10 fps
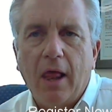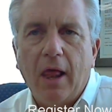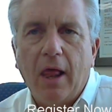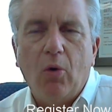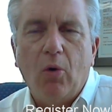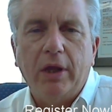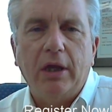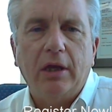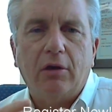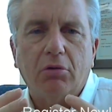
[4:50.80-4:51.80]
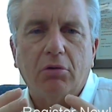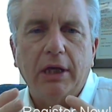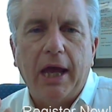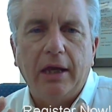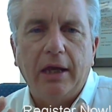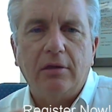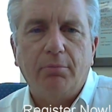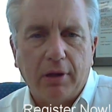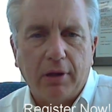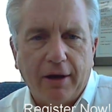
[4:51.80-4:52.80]
how we create
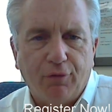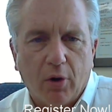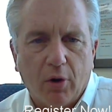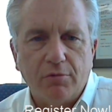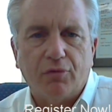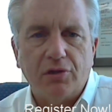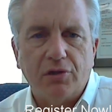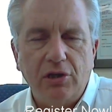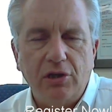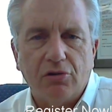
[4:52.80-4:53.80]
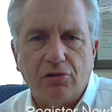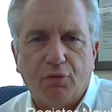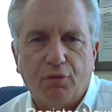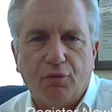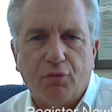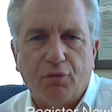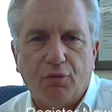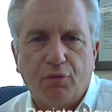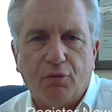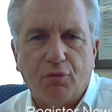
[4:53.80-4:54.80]
platforms for their role
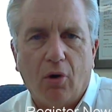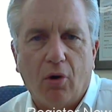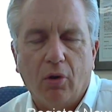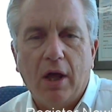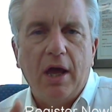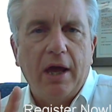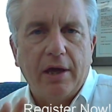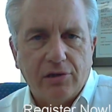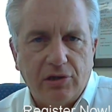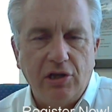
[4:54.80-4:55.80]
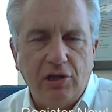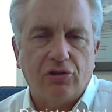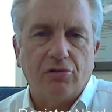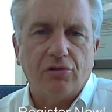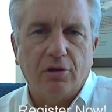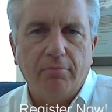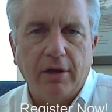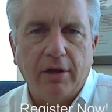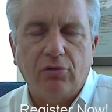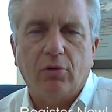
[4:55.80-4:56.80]
as teachers and mentors
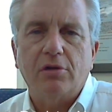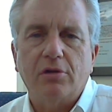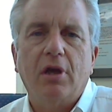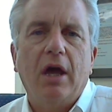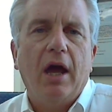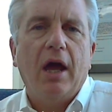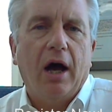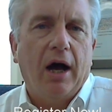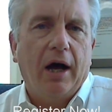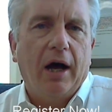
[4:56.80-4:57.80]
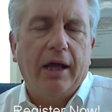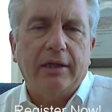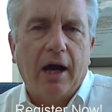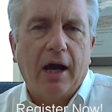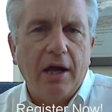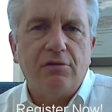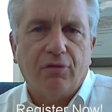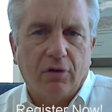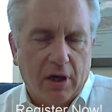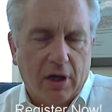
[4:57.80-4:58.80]
and guides for us. And so
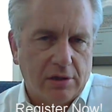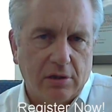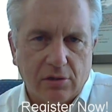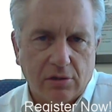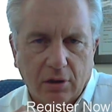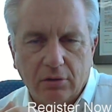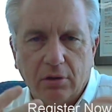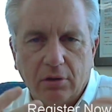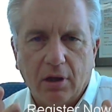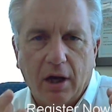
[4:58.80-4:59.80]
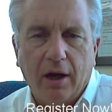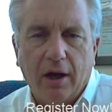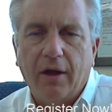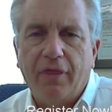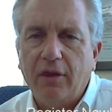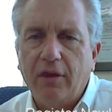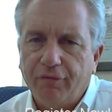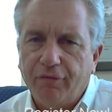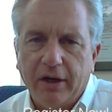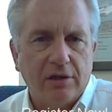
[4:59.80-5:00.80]
I think you'll find this to be
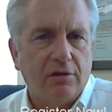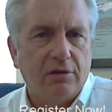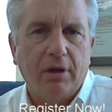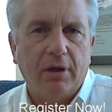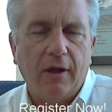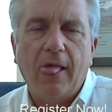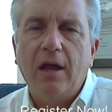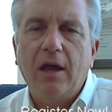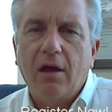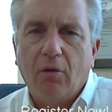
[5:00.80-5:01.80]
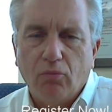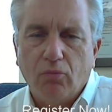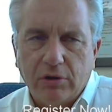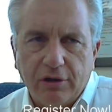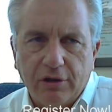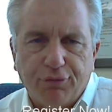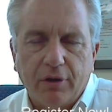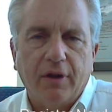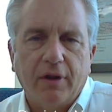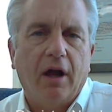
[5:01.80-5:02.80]
different than other
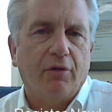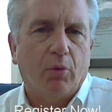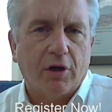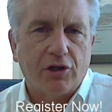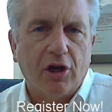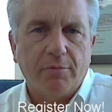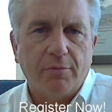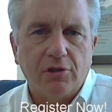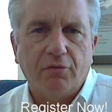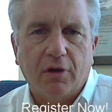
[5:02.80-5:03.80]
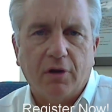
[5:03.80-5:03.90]
workshops that you've come to. So that's